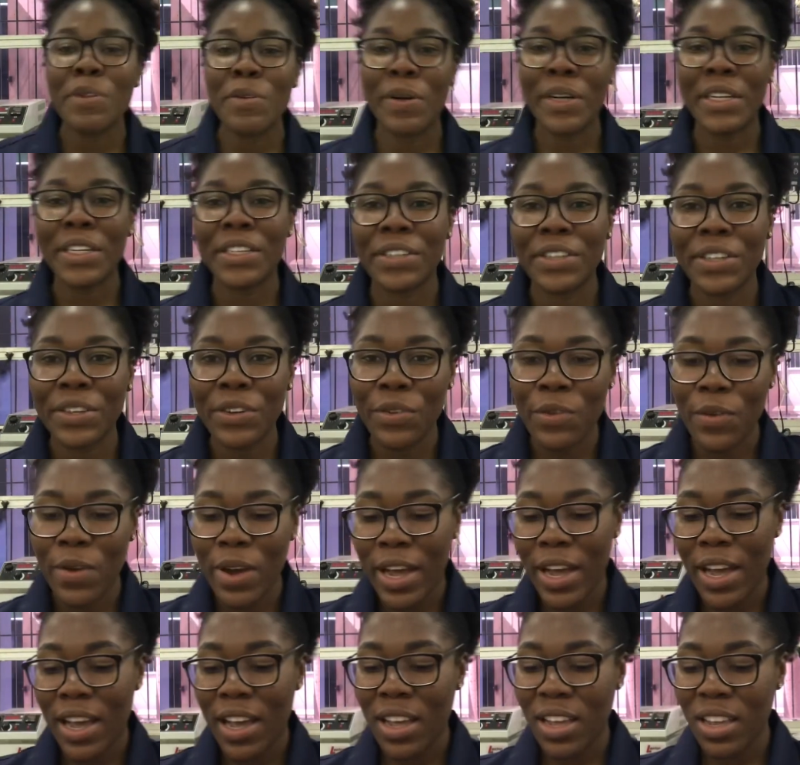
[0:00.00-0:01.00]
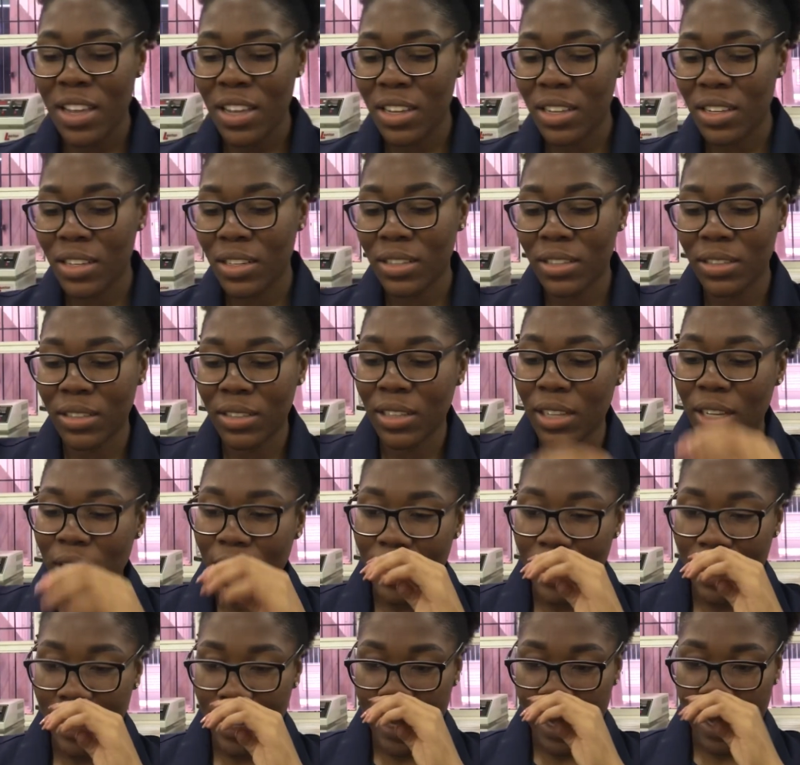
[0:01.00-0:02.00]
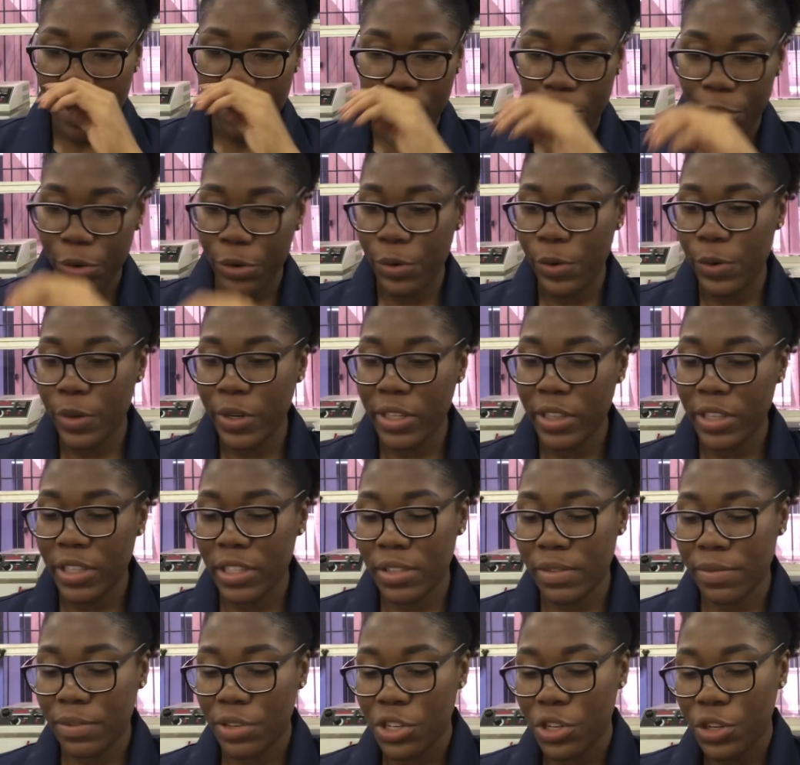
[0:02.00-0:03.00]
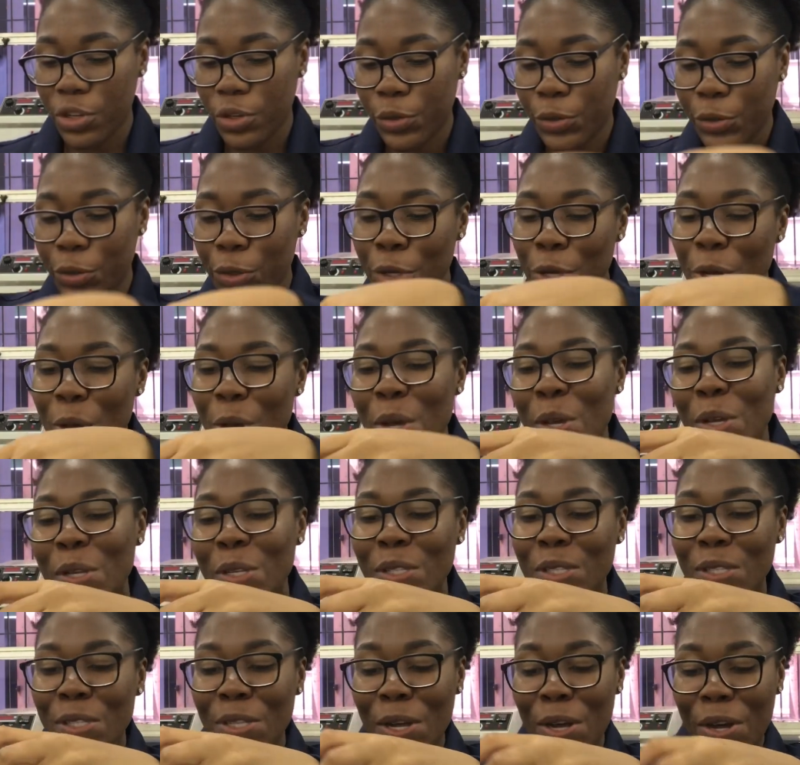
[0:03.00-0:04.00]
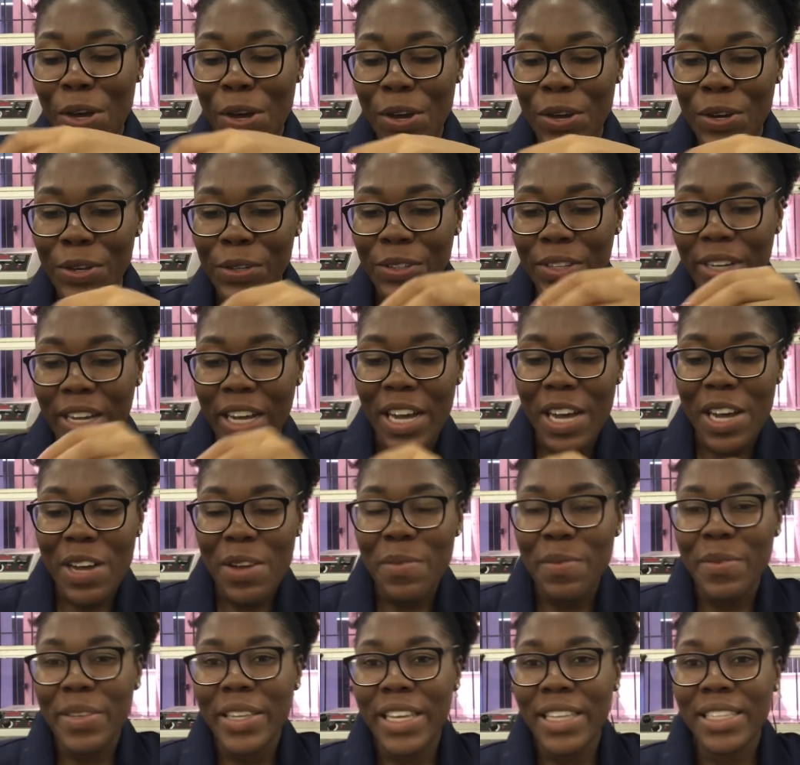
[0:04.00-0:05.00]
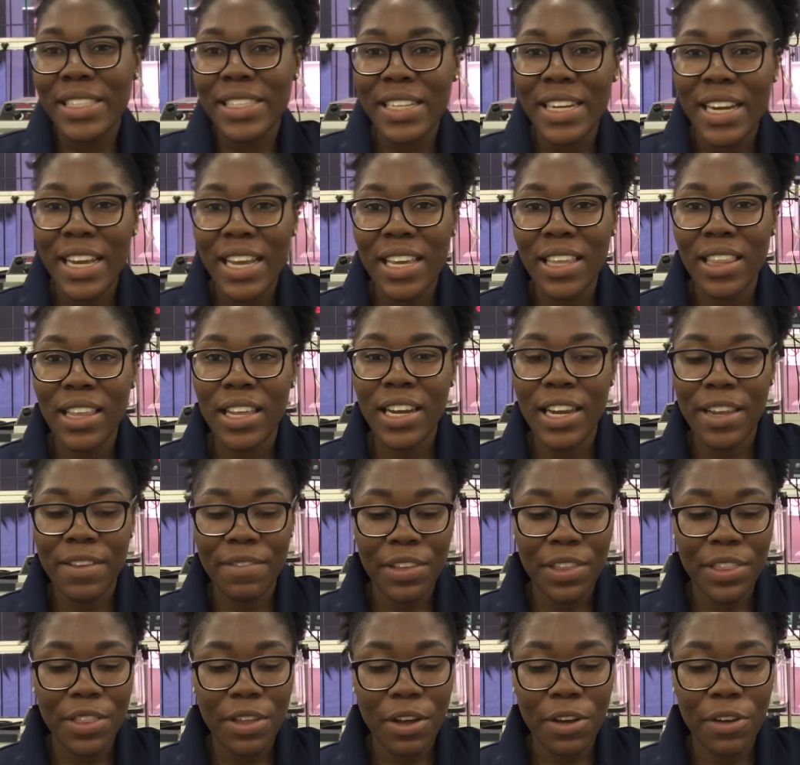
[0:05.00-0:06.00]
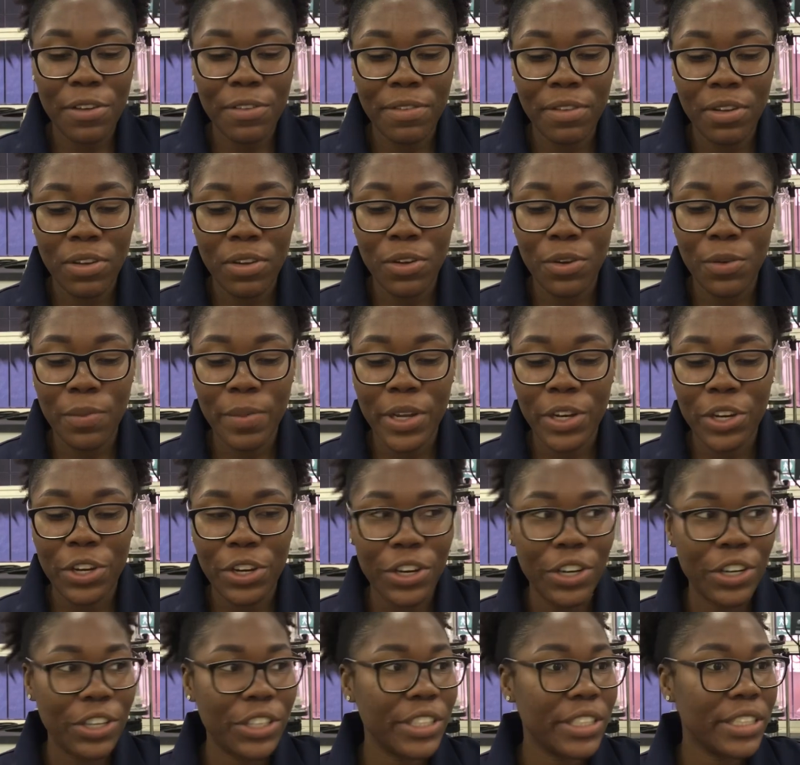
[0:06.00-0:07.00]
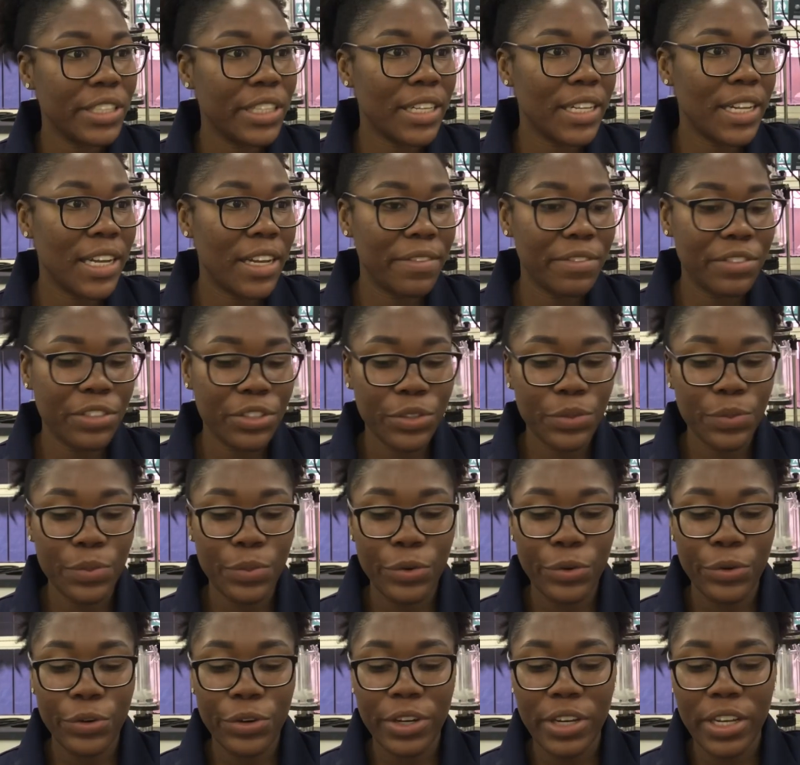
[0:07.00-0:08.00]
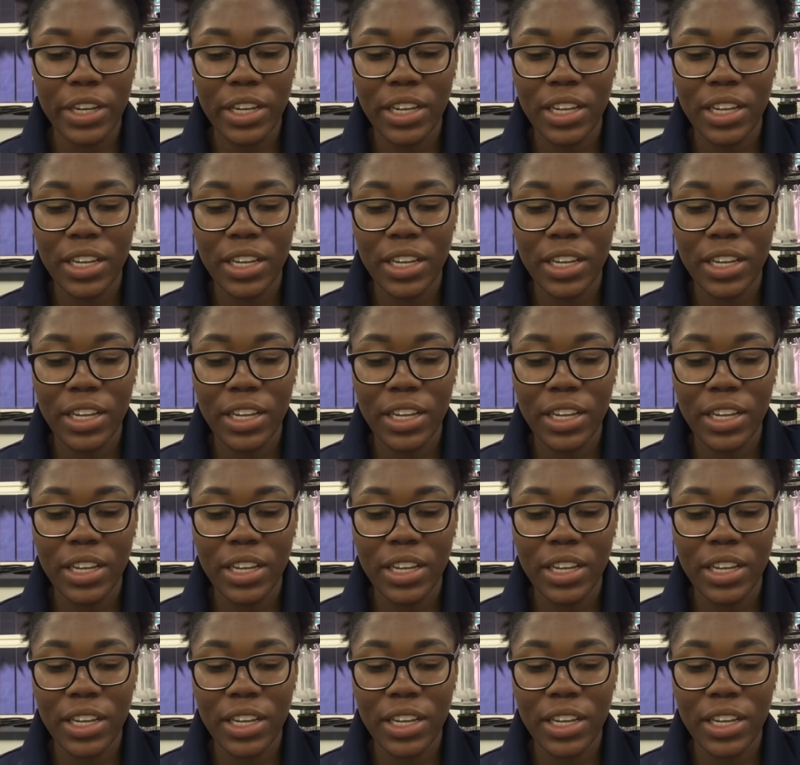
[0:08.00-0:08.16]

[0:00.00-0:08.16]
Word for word: wondering why I am recording this video. So, um, yesterday the 11th of, oh my gosh, the clap just broke.